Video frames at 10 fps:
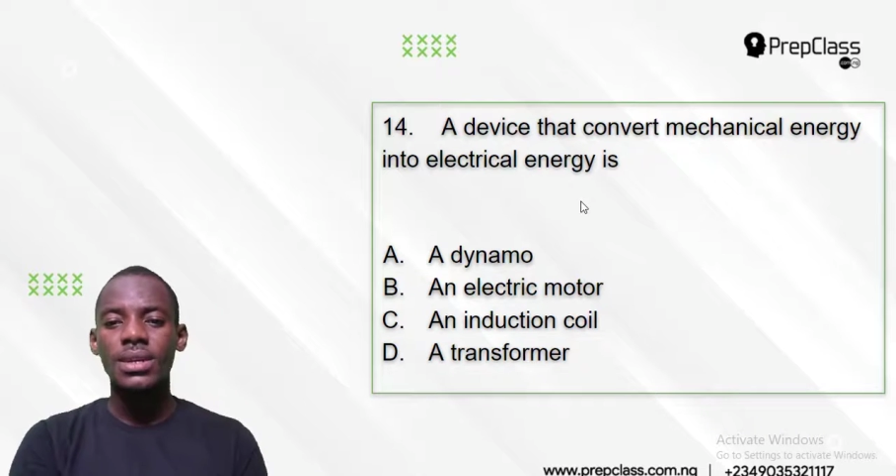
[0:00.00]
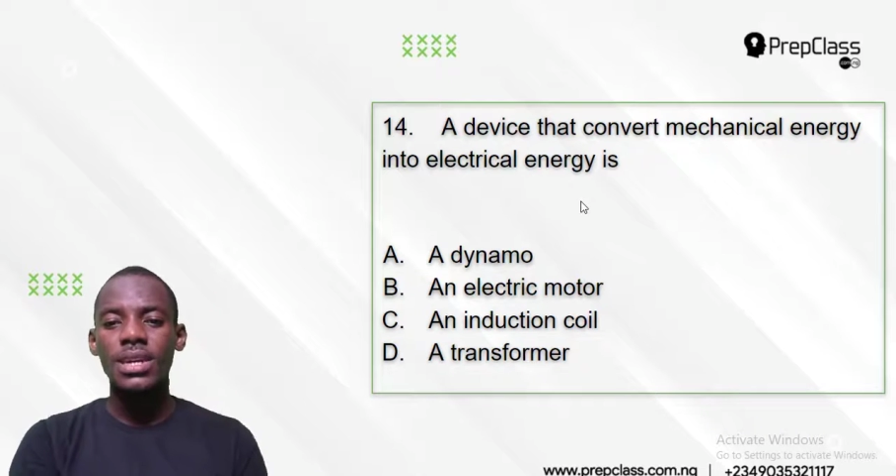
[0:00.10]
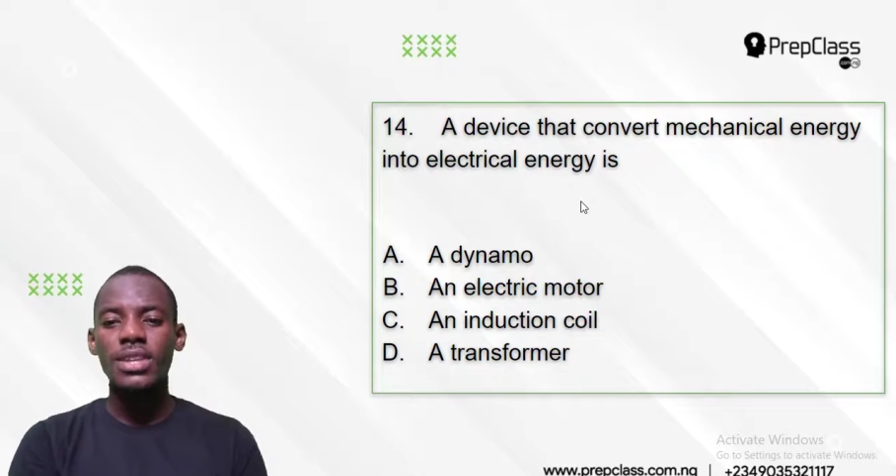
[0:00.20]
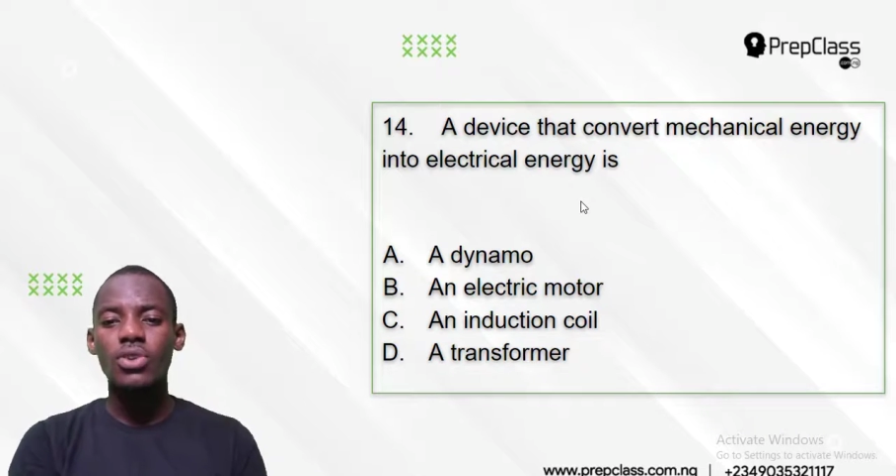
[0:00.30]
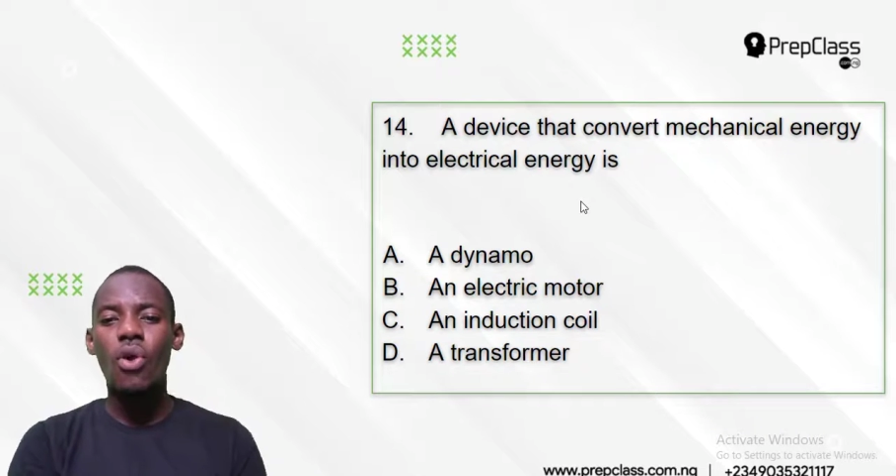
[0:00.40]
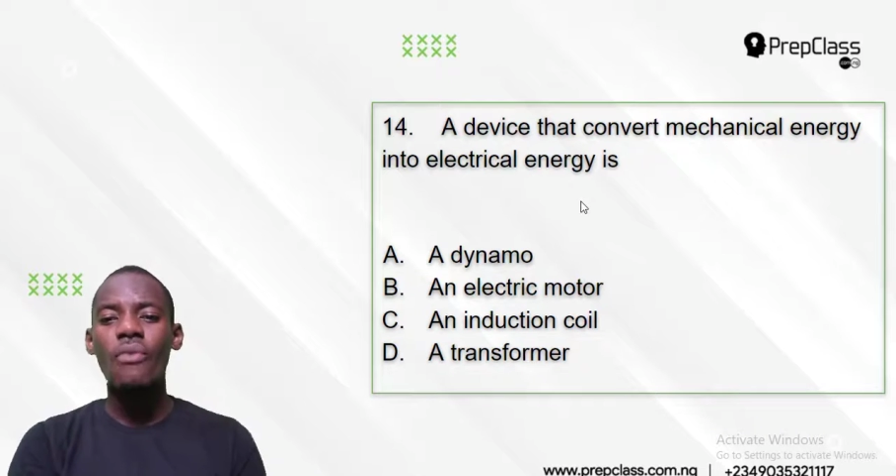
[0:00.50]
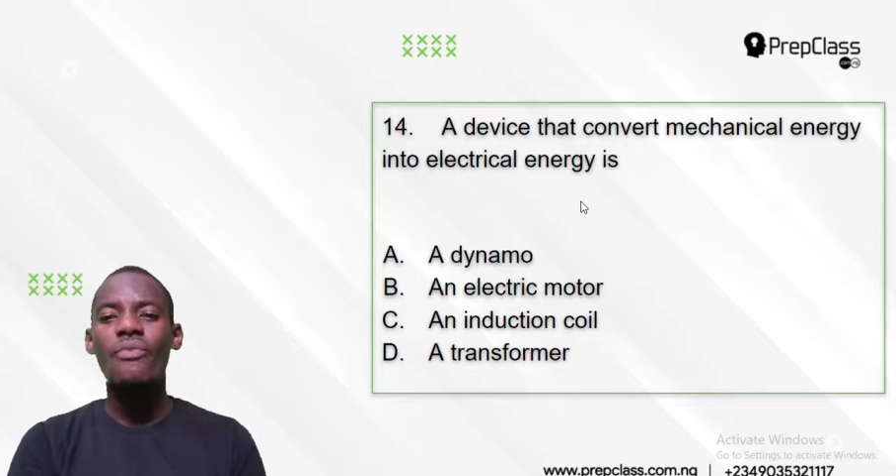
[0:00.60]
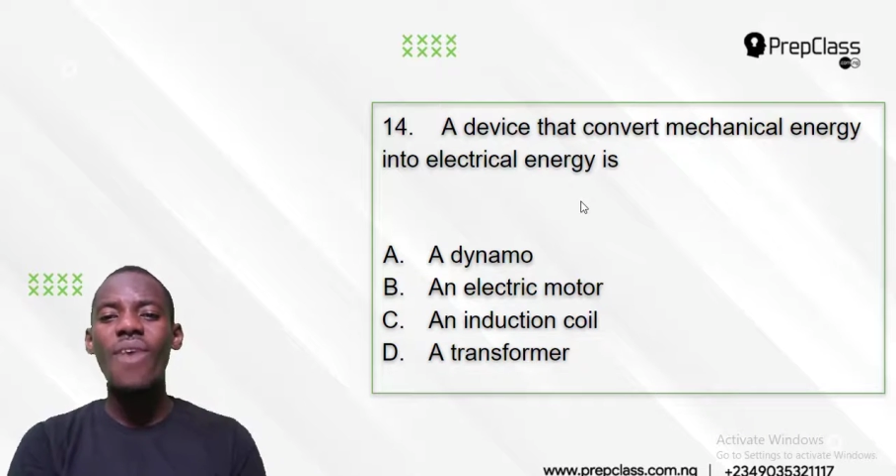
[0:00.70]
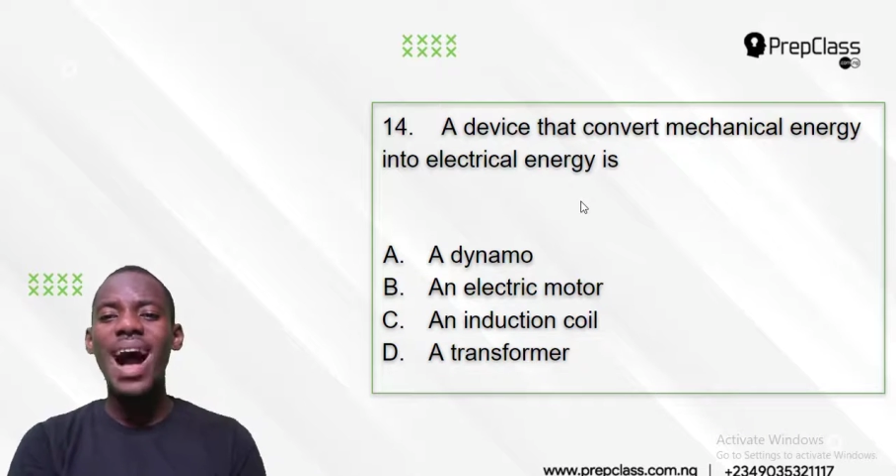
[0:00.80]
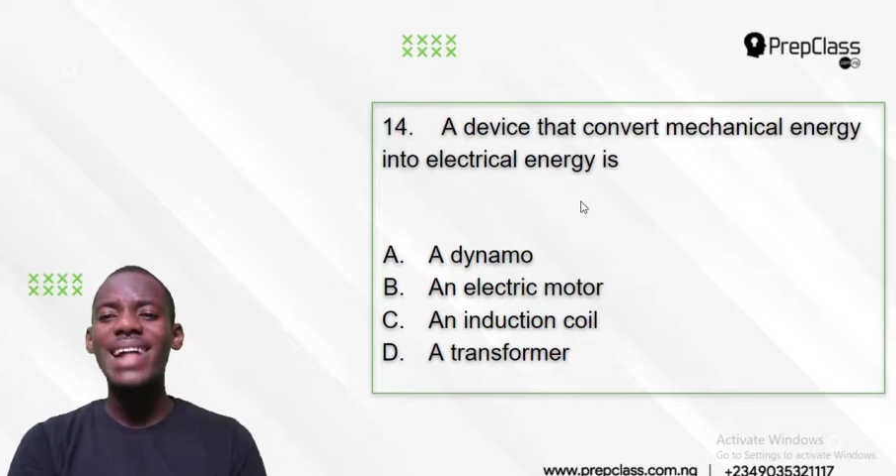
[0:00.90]
It
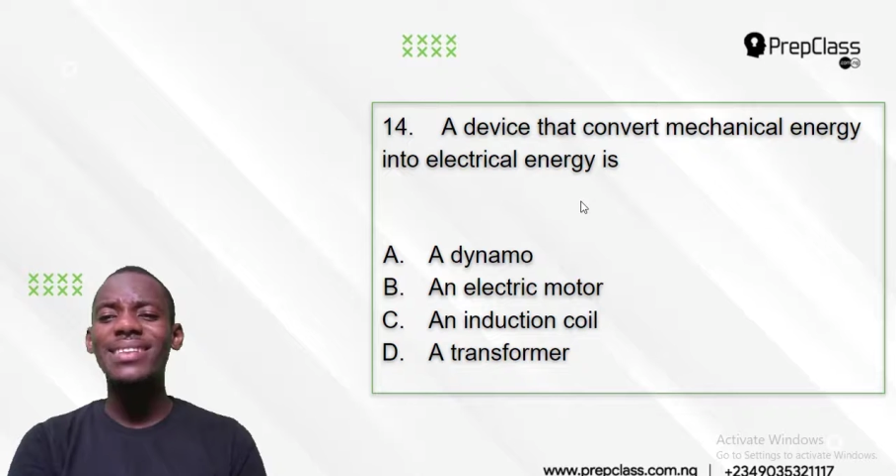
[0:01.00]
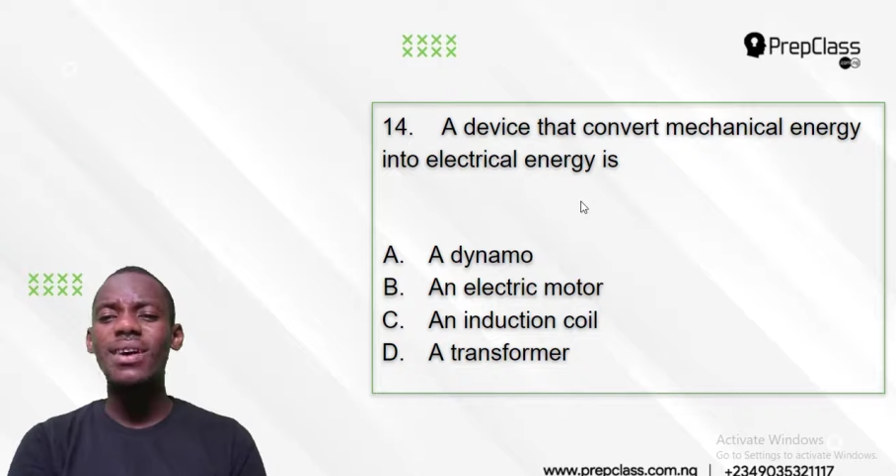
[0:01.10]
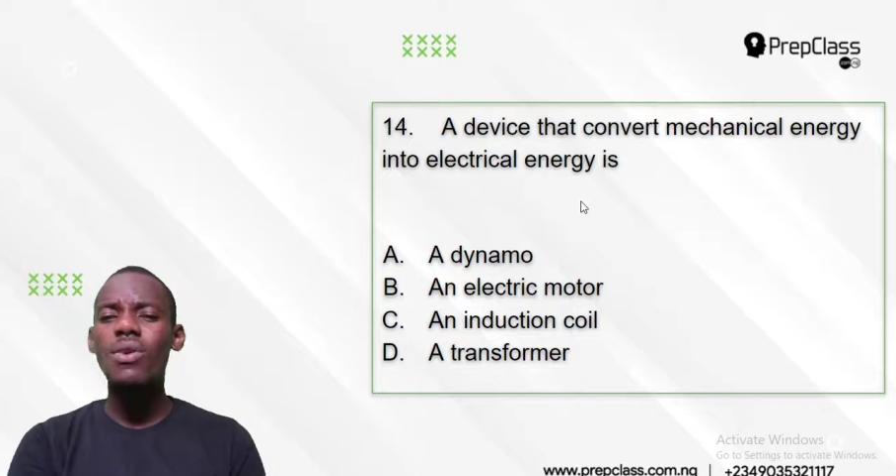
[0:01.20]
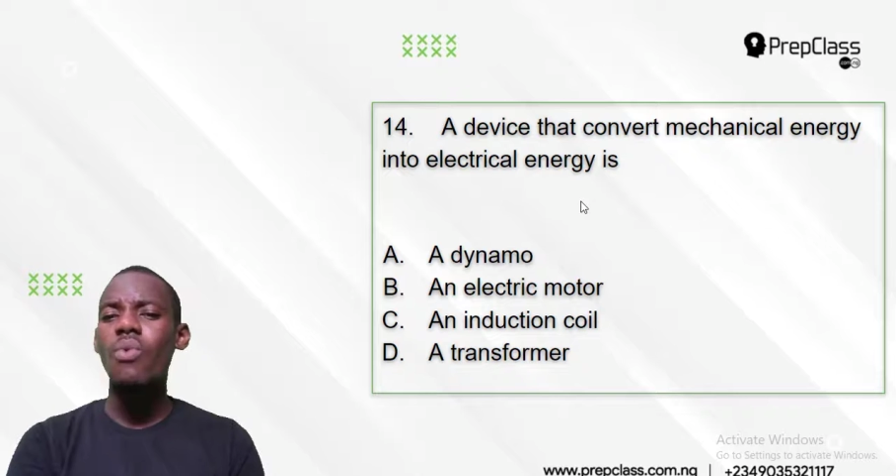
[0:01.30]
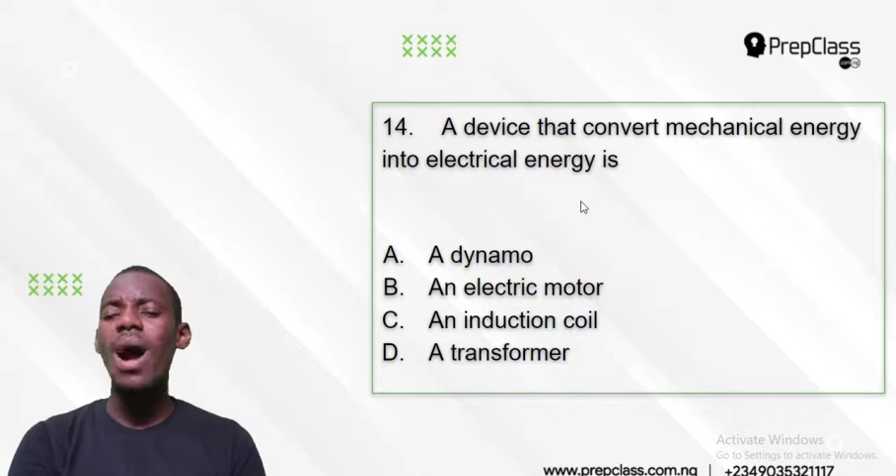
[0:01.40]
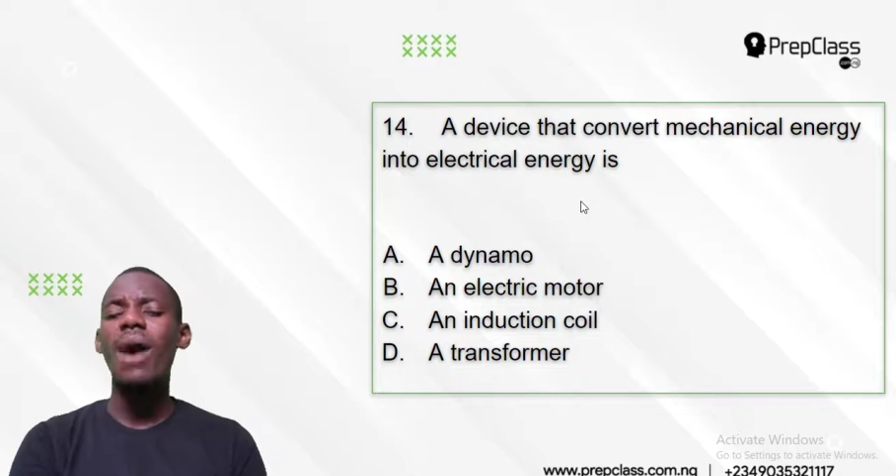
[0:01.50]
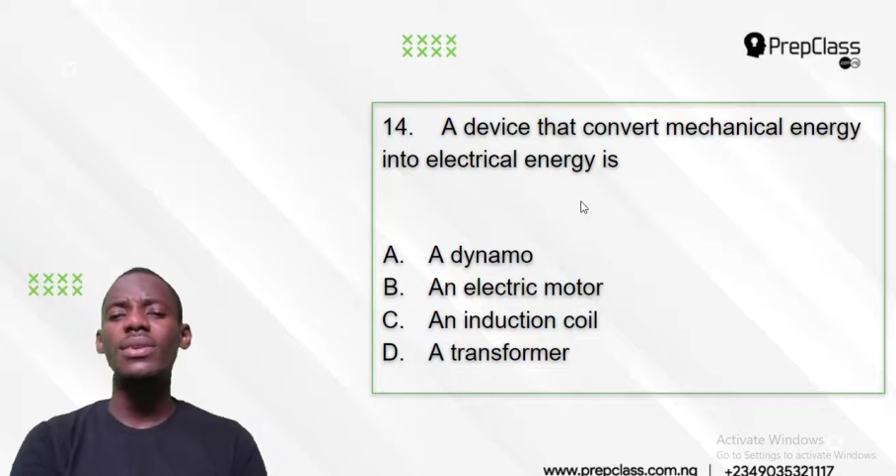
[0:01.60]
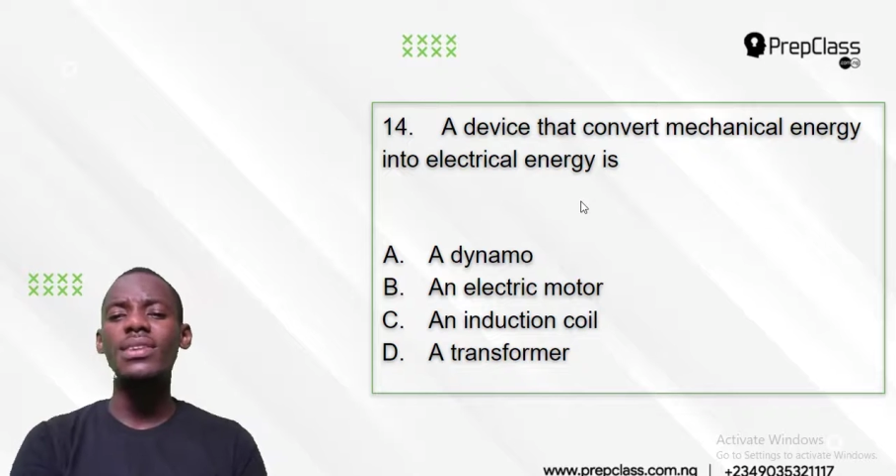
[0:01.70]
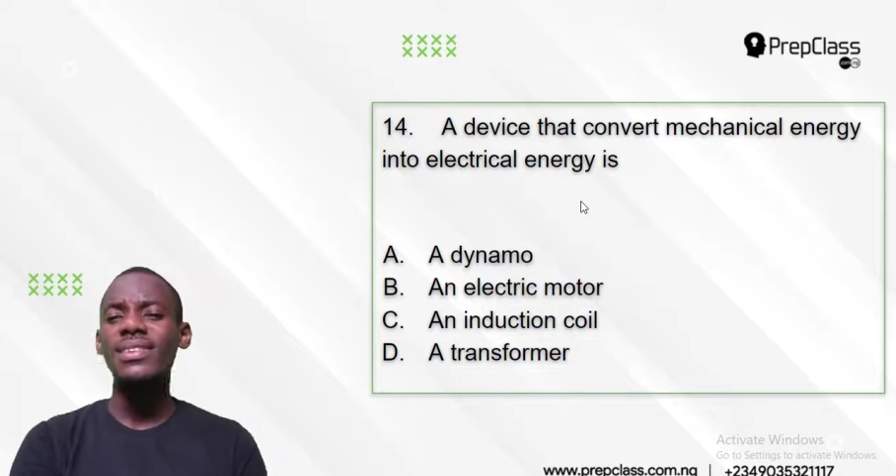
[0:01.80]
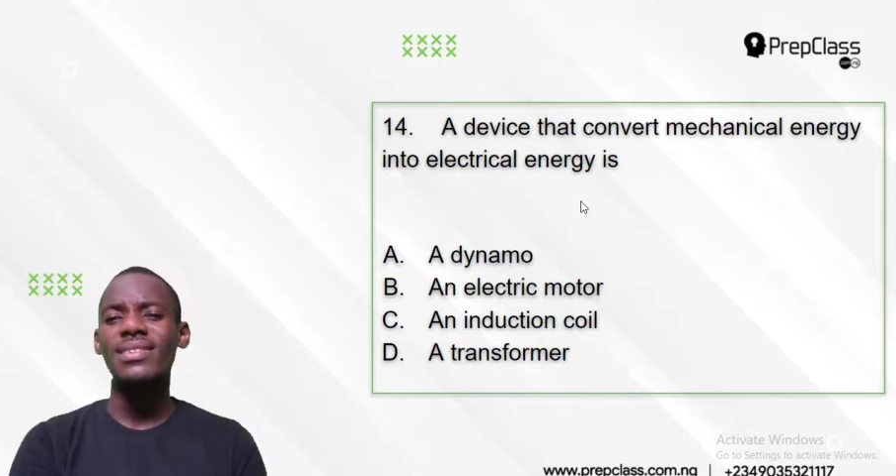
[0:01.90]
converts. Oh wow!